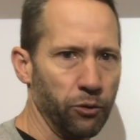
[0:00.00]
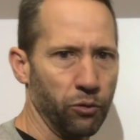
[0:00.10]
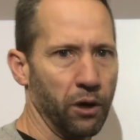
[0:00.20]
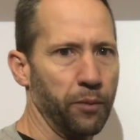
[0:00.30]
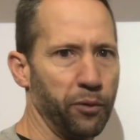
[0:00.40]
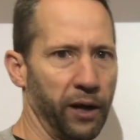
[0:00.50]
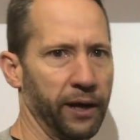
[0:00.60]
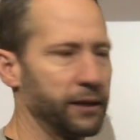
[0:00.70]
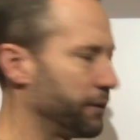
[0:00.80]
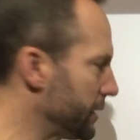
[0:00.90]
or our
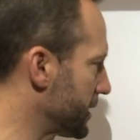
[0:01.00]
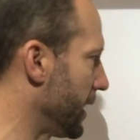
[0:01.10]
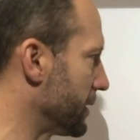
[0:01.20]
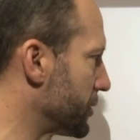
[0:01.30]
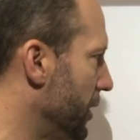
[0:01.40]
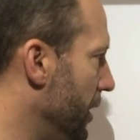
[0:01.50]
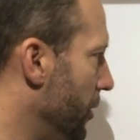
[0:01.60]
product in this case?